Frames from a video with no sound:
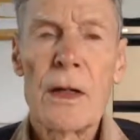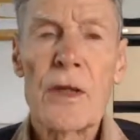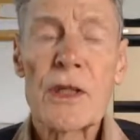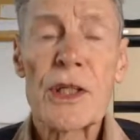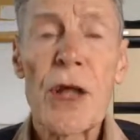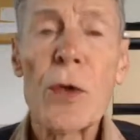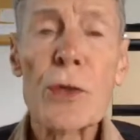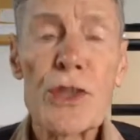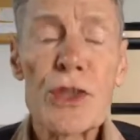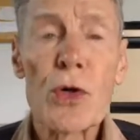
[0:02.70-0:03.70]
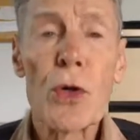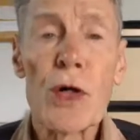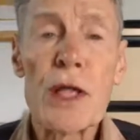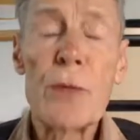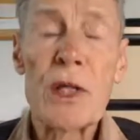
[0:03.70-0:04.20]
There's an old
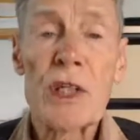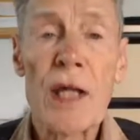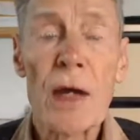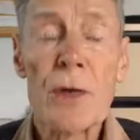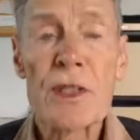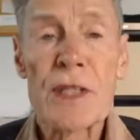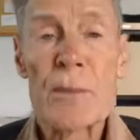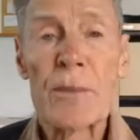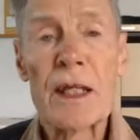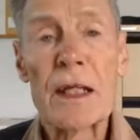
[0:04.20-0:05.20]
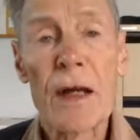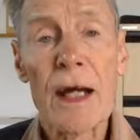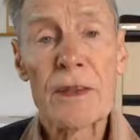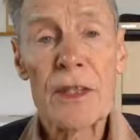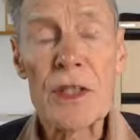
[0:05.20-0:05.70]
story which goes something
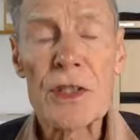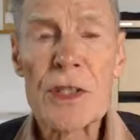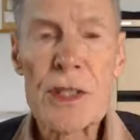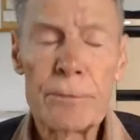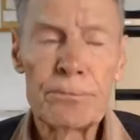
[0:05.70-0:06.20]
like this.